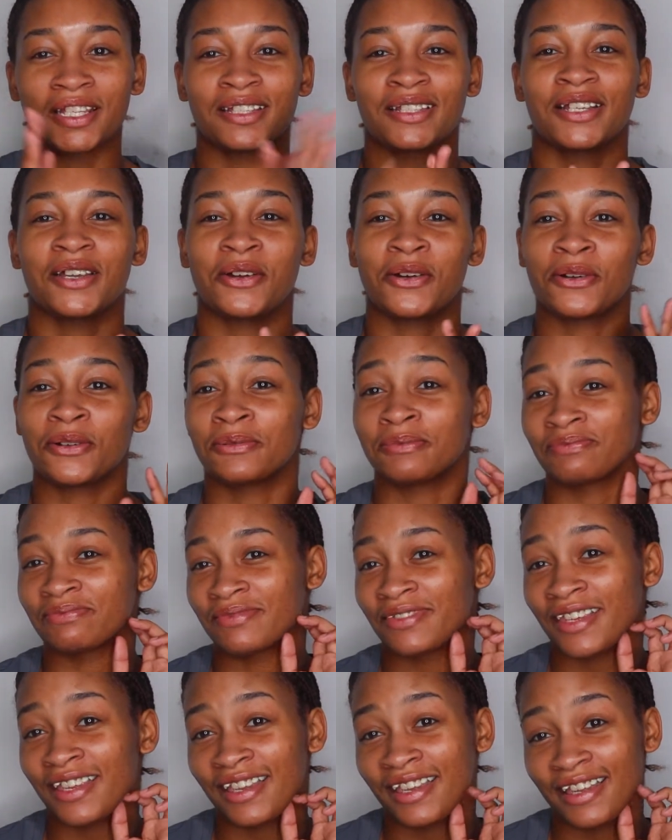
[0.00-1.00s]
So,
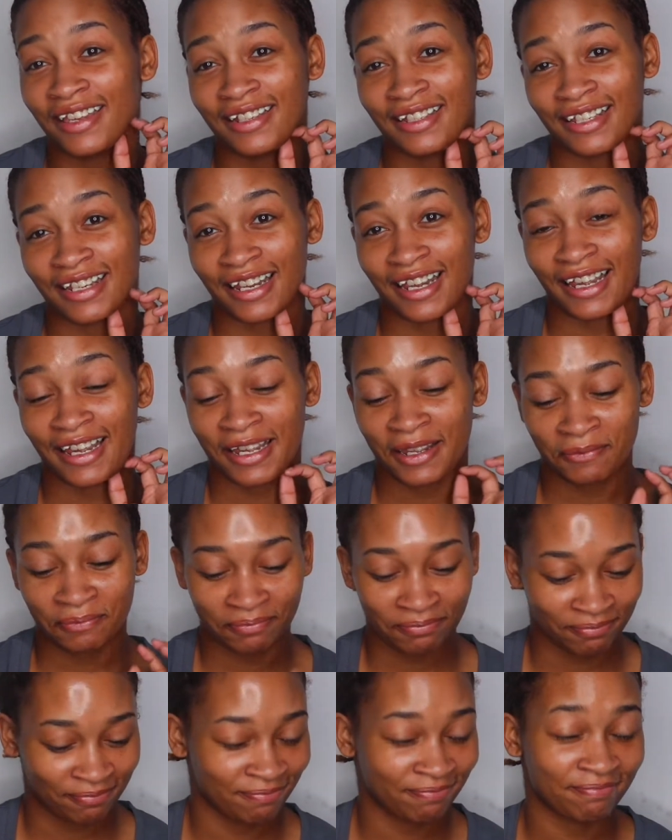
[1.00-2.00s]
today
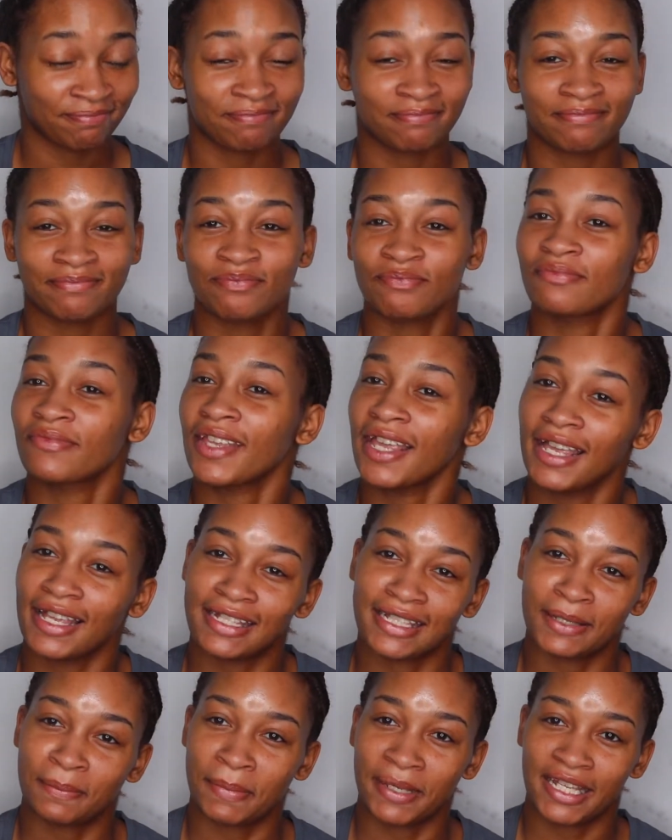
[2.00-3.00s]

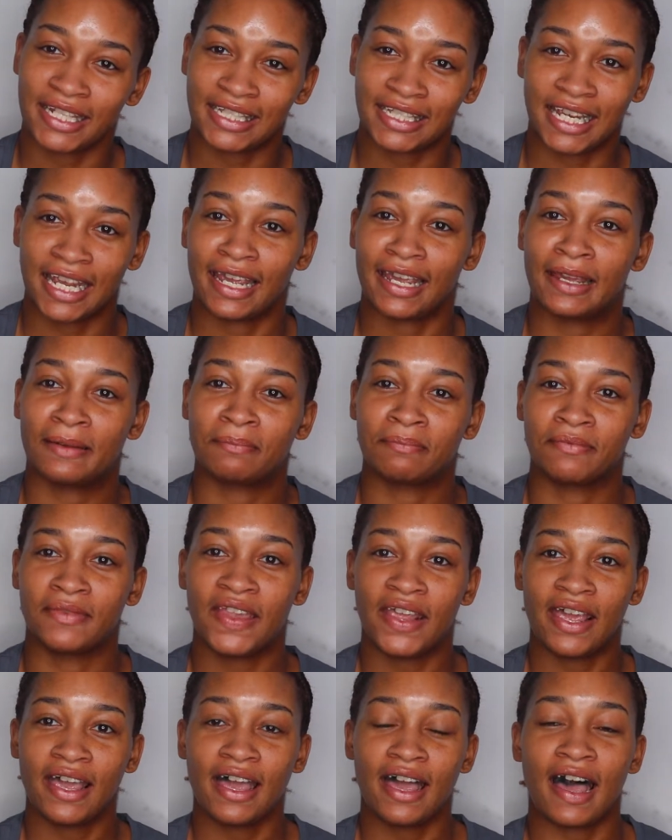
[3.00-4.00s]
is a big day.
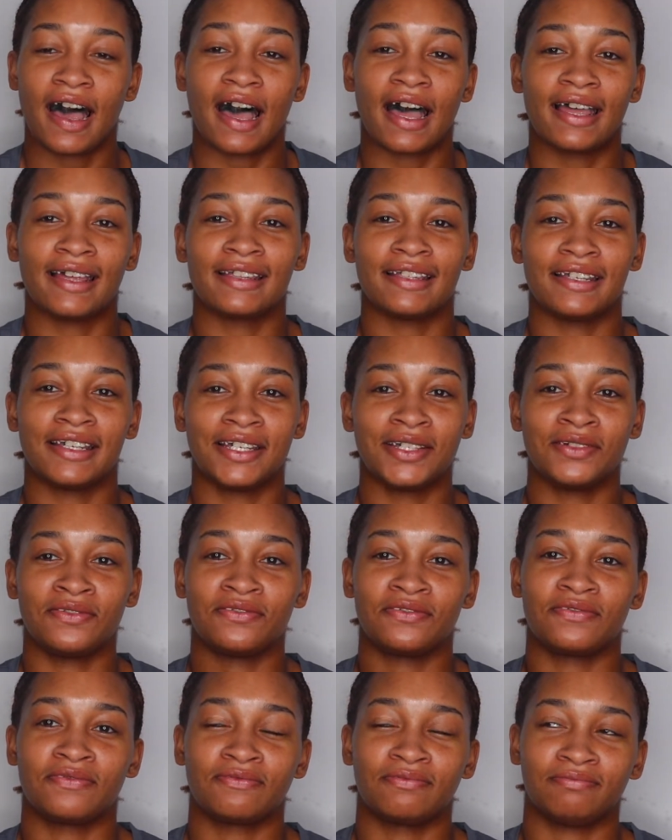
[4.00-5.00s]
I
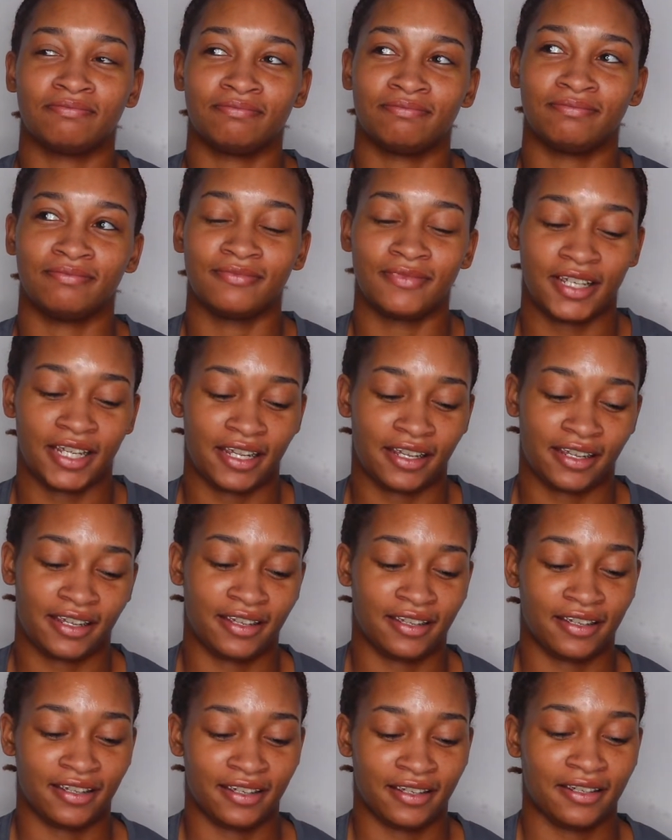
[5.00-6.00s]
leave,
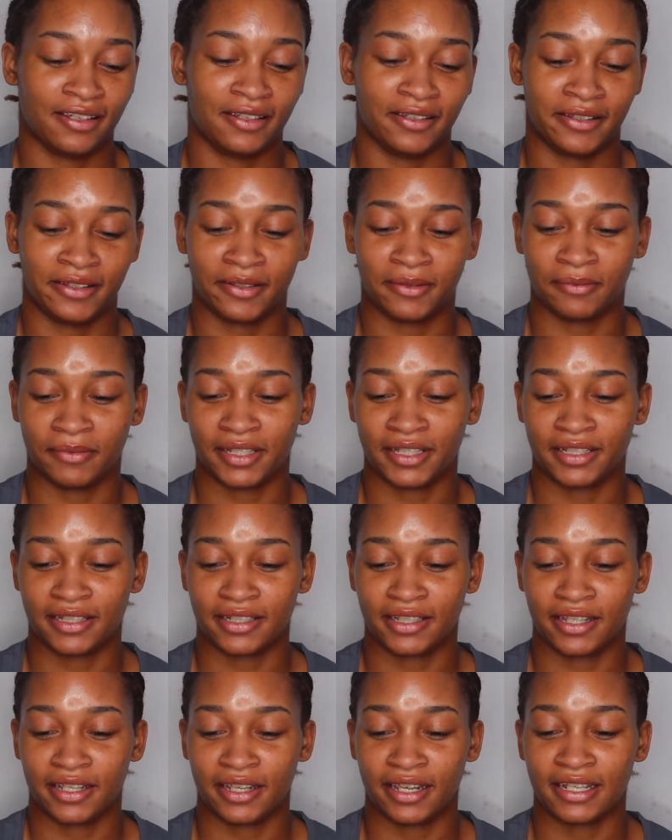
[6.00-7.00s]
and let's
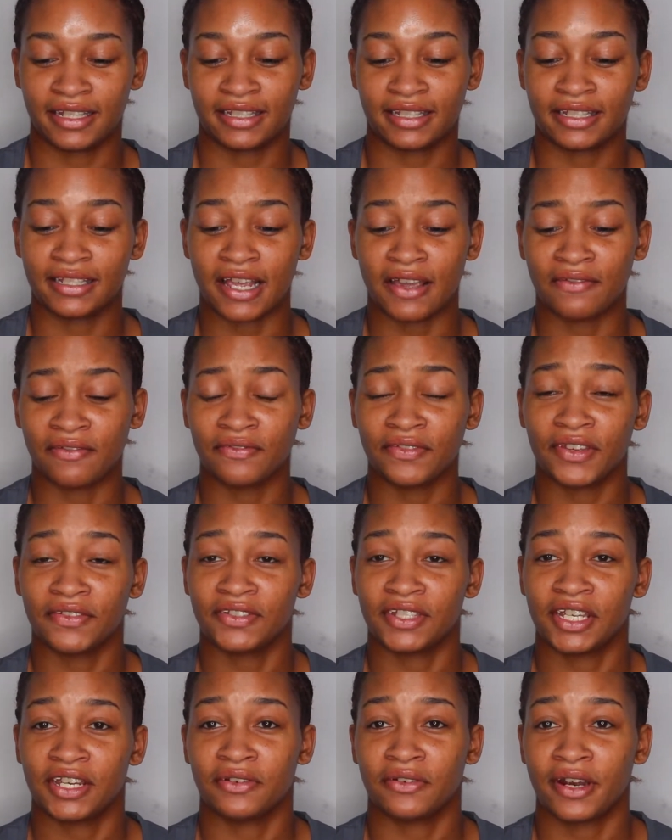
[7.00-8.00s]
see, it's
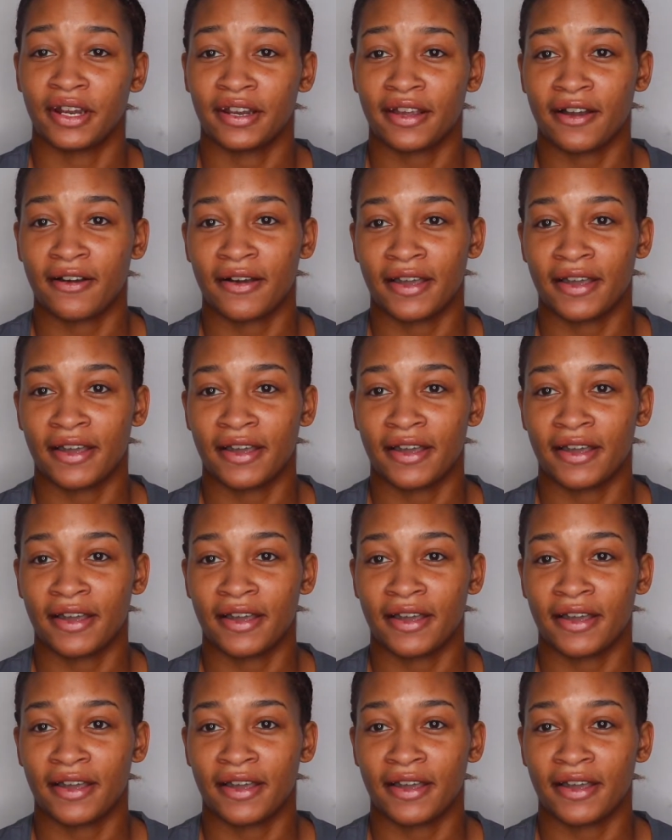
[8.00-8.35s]
7.15 right now.